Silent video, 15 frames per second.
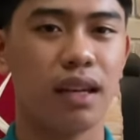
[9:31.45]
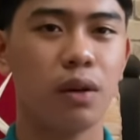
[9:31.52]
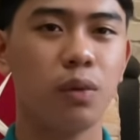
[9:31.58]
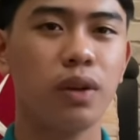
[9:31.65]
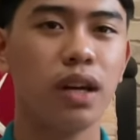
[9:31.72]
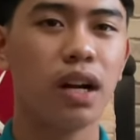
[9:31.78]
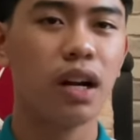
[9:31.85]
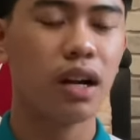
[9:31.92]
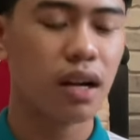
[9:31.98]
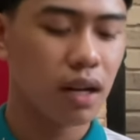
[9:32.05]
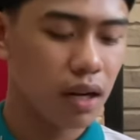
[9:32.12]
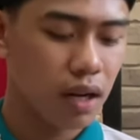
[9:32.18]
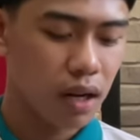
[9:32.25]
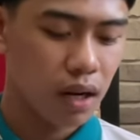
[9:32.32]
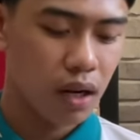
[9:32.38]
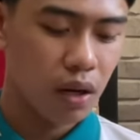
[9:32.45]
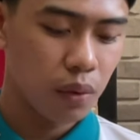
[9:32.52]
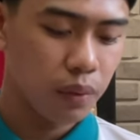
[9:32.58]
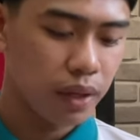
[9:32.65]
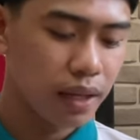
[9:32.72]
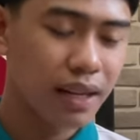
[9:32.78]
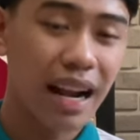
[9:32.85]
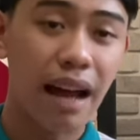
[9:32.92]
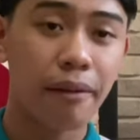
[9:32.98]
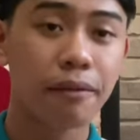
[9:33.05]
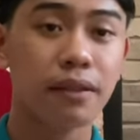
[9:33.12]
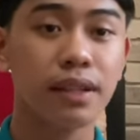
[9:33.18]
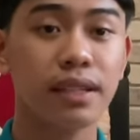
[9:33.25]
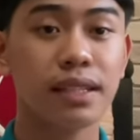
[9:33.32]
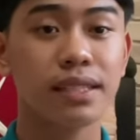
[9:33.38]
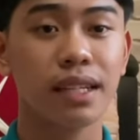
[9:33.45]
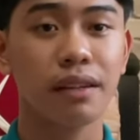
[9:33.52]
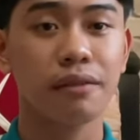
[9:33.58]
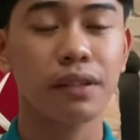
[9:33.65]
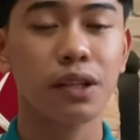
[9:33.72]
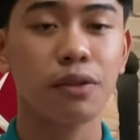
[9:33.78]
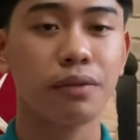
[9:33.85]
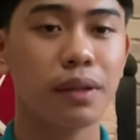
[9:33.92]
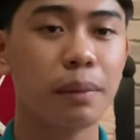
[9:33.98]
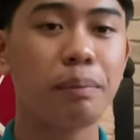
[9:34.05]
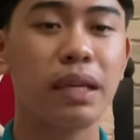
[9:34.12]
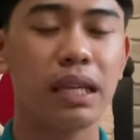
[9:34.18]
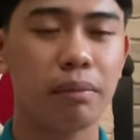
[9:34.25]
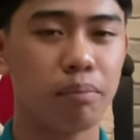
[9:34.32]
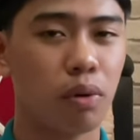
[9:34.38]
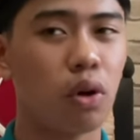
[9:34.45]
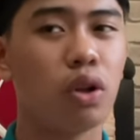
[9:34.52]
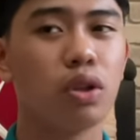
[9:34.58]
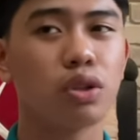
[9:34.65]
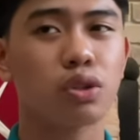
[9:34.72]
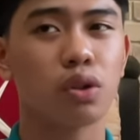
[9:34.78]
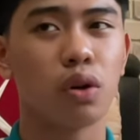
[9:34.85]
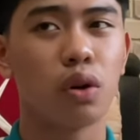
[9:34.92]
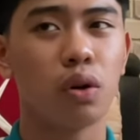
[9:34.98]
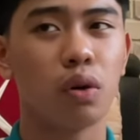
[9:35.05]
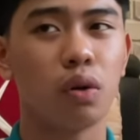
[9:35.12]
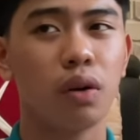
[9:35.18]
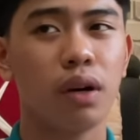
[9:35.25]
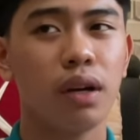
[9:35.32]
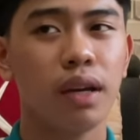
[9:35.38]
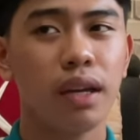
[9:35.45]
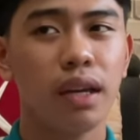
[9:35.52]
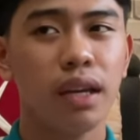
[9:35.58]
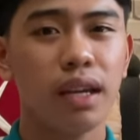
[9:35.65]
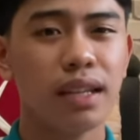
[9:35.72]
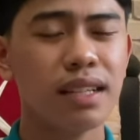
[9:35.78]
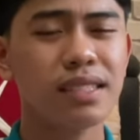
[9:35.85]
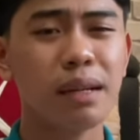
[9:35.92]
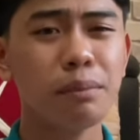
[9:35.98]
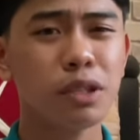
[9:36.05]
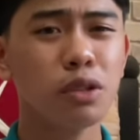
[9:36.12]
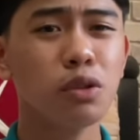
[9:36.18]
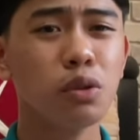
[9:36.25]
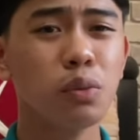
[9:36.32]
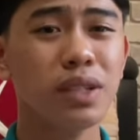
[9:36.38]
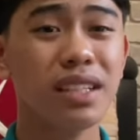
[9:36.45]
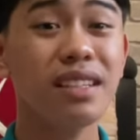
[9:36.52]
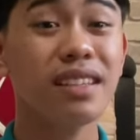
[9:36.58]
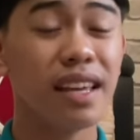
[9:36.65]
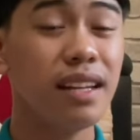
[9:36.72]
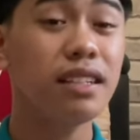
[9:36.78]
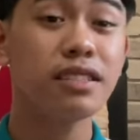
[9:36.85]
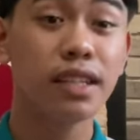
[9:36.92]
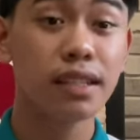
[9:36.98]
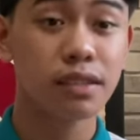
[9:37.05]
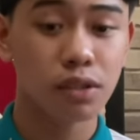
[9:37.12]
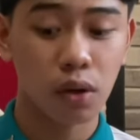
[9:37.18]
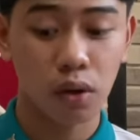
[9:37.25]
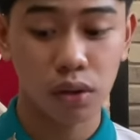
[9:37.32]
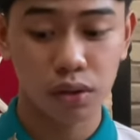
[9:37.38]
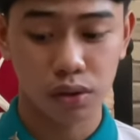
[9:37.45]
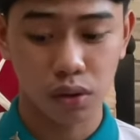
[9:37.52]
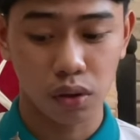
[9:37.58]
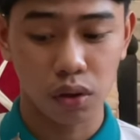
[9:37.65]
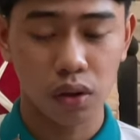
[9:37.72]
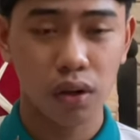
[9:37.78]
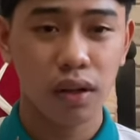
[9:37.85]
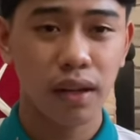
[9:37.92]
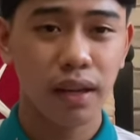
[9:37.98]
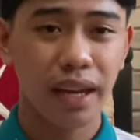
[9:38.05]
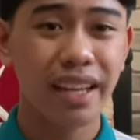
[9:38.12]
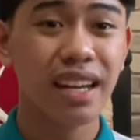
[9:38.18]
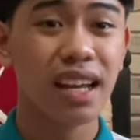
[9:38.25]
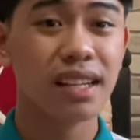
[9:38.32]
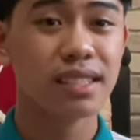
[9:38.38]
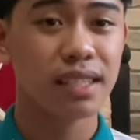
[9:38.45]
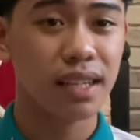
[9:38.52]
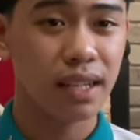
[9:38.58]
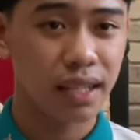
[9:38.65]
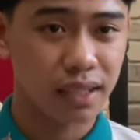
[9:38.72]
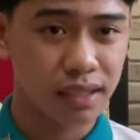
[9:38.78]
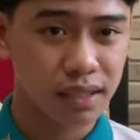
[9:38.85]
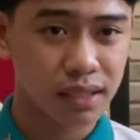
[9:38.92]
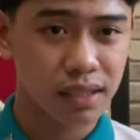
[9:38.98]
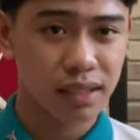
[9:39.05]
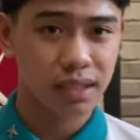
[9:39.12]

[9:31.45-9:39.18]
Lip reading: We are after the safety of the people, so it has something to do with intelligence also and excellence.